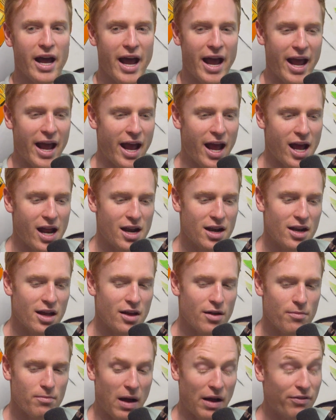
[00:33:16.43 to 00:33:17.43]
And
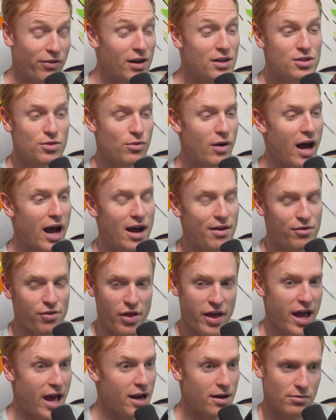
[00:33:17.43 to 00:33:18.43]
my friends arrived.
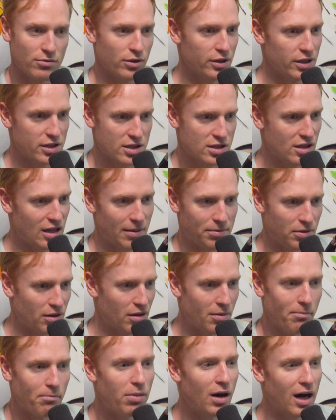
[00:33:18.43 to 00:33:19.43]
They hadn't really slept on
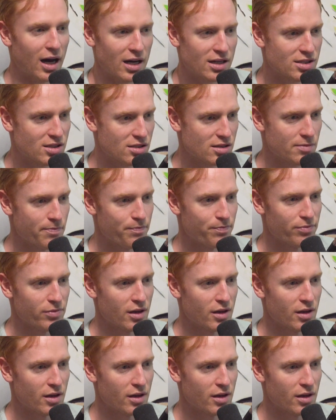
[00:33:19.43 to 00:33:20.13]
the bus,